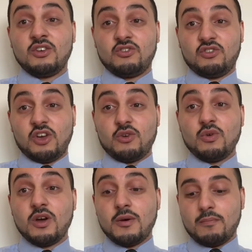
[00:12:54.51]
So
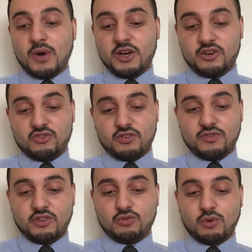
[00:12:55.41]
my answer for
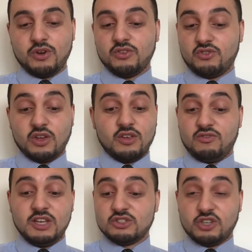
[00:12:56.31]
this one is
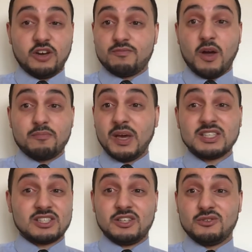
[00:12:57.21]
literally, I've
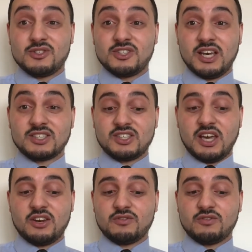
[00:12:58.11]
basically used the text again.